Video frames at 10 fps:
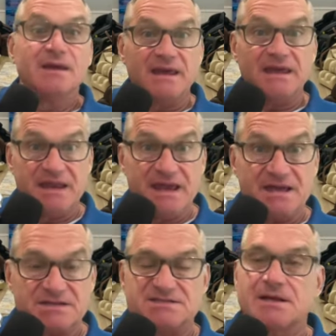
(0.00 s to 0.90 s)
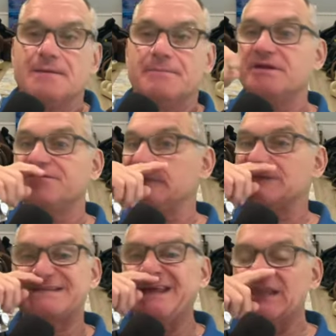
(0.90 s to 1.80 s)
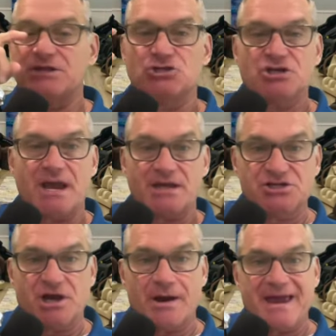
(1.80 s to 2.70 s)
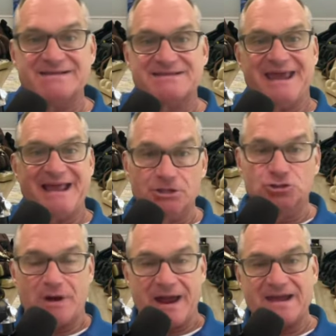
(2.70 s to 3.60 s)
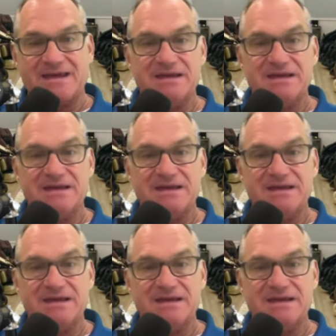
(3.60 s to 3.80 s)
It is. But if they see that a, cha- a chair has an L track,